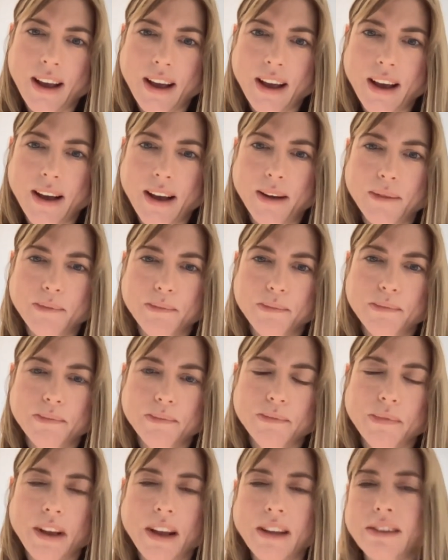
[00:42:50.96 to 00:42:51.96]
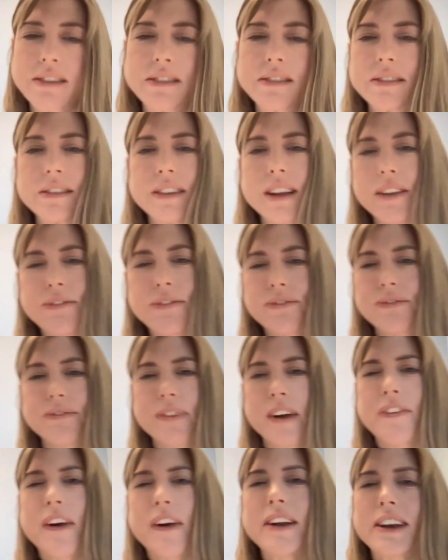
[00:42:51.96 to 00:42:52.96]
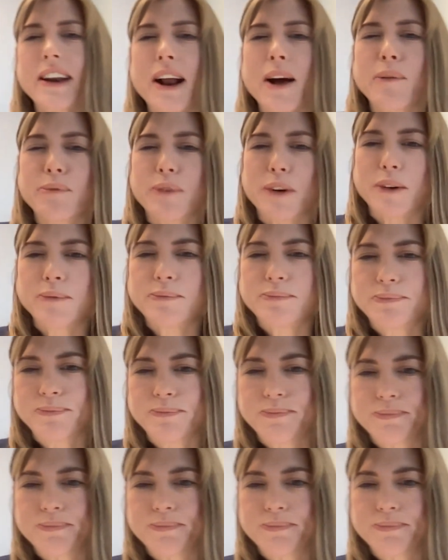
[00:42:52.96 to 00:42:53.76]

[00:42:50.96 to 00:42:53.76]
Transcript: I find it helpful.